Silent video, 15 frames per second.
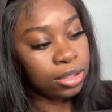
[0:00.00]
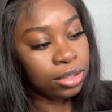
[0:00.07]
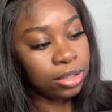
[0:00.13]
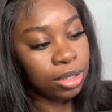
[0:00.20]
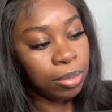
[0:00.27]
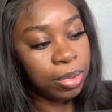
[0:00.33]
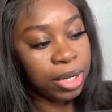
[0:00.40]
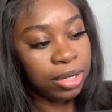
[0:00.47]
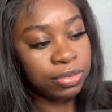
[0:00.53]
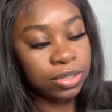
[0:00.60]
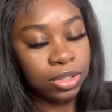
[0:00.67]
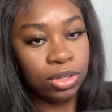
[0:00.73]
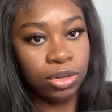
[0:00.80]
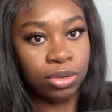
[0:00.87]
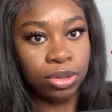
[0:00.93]
y'all might have to
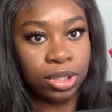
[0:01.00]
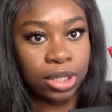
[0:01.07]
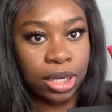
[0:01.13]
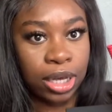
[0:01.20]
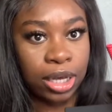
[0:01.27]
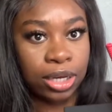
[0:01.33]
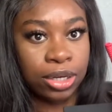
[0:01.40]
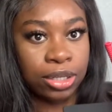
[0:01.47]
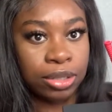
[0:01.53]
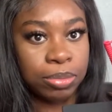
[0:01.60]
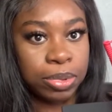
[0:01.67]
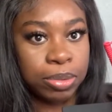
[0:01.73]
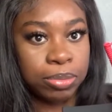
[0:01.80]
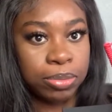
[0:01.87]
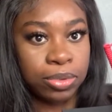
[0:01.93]
go look at other
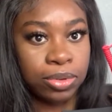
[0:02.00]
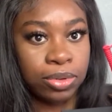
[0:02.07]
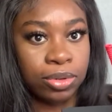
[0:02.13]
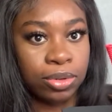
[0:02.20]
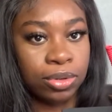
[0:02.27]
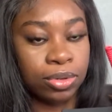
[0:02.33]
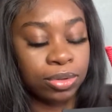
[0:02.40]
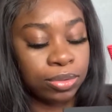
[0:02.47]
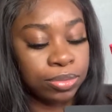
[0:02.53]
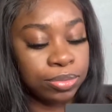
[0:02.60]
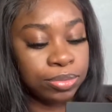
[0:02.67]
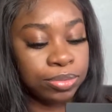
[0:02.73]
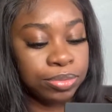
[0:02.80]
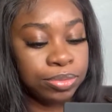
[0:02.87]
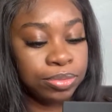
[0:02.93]
people.
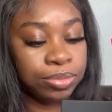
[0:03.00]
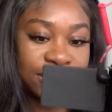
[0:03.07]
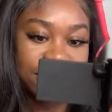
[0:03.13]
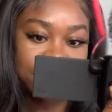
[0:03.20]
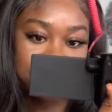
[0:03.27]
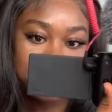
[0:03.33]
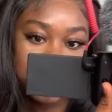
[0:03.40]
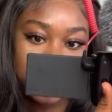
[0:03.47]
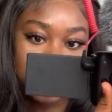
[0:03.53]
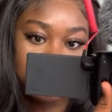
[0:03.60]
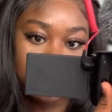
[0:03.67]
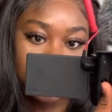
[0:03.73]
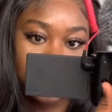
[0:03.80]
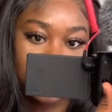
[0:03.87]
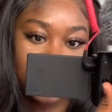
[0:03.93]
This is me
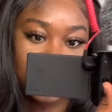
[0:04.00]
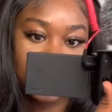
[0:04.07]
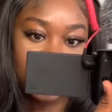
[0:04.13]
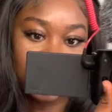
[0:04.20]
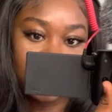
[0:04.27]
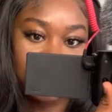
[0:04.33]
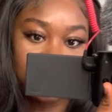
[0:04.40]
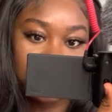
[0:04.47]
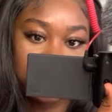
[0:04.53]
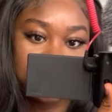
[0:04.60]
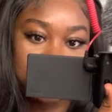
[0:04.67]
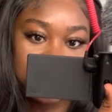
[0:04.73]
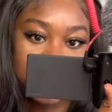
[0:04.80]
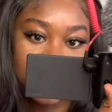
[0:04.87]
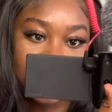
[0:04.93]
pulling it out. Oh
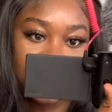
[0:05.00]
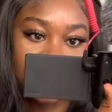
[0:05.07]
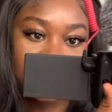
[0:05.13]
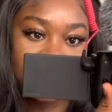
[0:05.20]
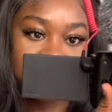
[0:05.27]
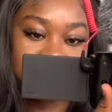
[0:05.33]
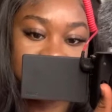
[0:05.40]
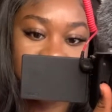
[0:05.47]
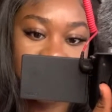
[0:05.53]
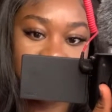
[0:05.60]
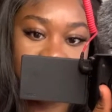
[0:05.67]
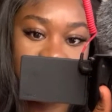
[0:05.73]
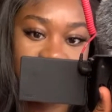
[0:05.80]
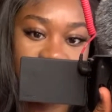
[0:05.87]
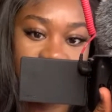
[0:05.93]
my gosh, even
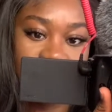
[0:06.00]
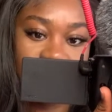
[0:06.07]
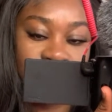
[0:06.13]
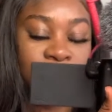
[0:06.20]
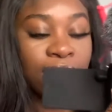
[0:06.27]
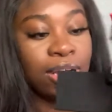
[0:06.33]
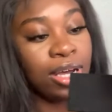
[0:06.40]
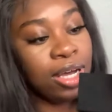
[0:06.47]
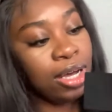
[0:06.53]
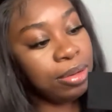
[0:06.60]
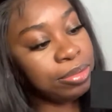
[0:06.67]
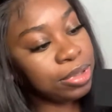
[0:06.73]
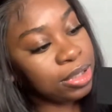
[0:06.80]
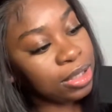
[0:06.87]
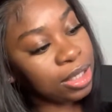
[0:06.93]
right now, I'm
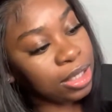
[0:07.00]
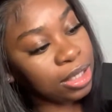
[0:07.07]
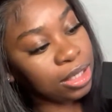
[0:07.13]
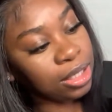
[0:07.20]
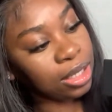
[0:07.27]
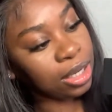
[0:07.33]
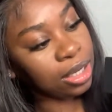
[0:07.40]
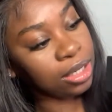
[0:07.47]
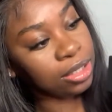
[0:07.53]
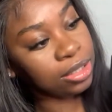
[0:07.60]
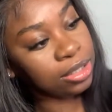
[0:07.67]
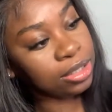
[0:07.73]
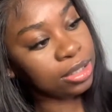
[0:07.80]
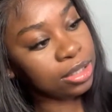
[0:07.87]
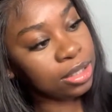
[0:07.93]
just
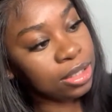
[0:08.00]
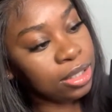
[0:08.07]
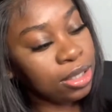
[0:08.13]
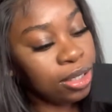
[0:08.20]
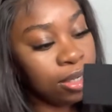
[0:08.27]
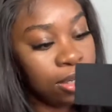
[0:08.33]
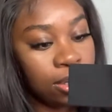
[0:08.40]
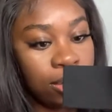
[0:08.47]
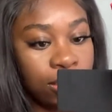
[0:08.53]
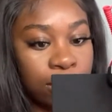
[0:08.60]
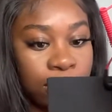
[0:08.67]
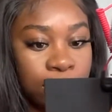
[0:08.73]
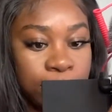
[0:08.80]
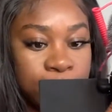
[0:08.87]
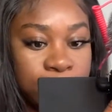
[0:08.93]
yes. Okay,
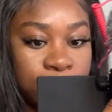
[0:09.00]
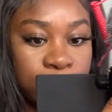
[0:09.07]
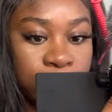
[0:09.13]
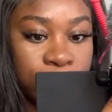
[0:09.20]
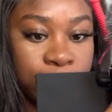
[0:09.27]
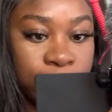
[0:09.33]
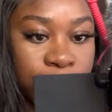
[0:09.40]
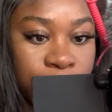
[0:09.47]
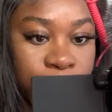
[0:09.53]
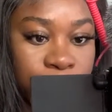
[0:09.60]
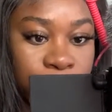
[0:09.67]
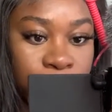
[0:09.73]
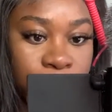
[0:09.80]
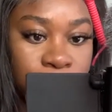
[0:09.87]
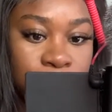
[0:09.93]
let me see if it's the
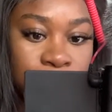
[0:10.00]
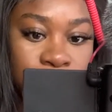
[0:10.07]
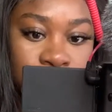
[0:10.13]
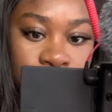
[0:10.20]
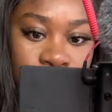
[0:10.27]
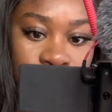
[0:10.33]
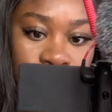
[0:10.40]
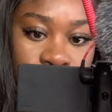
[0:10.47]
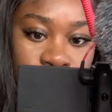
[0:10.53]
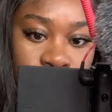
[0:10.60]
farthest. Okay,